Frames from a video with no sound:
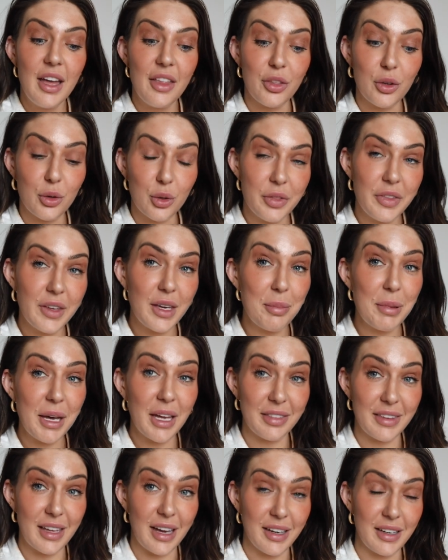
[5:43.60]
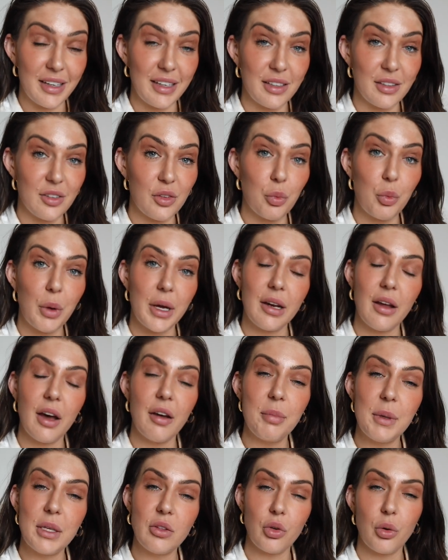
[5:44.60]
the good thing about that is when
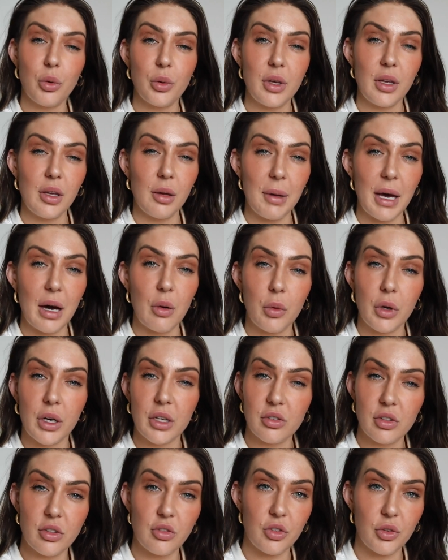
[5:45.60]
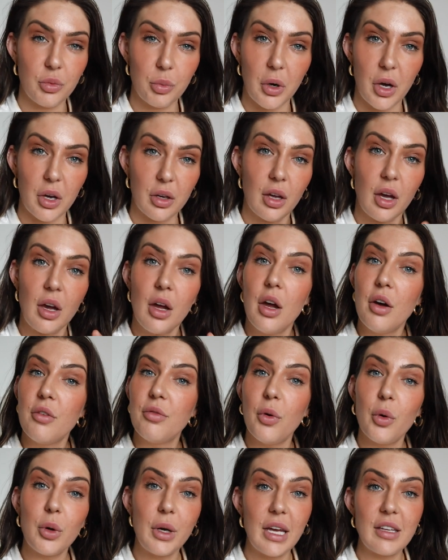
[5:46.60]
I've been talking about wanting to just work
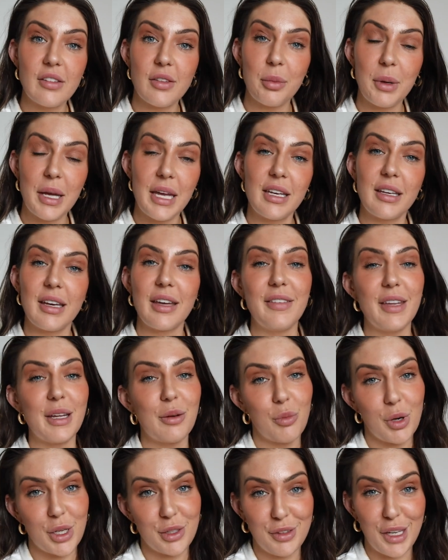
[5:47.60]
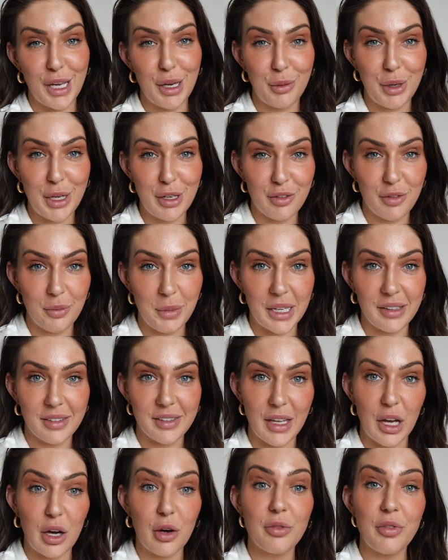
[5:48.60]
four days a week and then one day a week for
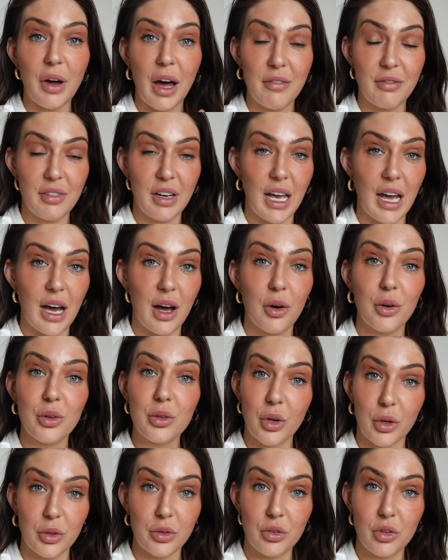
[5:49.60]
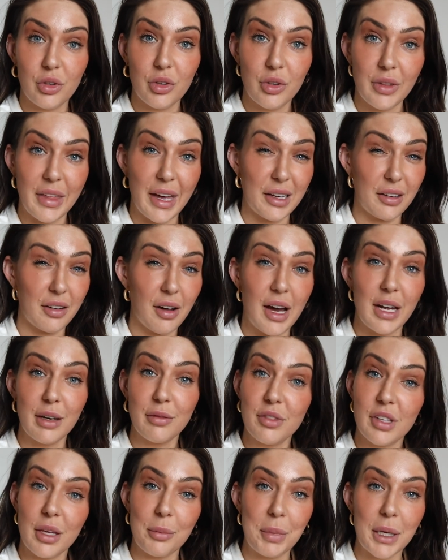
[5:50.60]
myself, I've now gotten to that kind
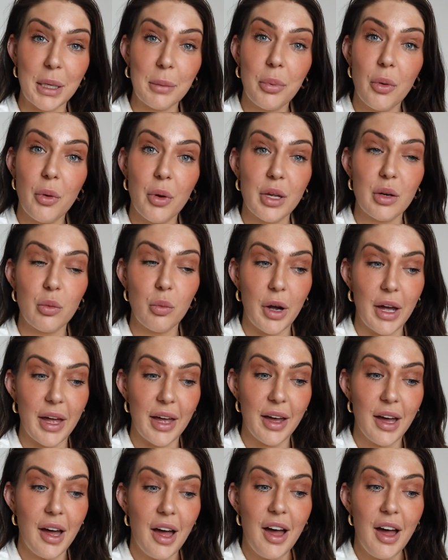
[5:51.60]
of tipping point where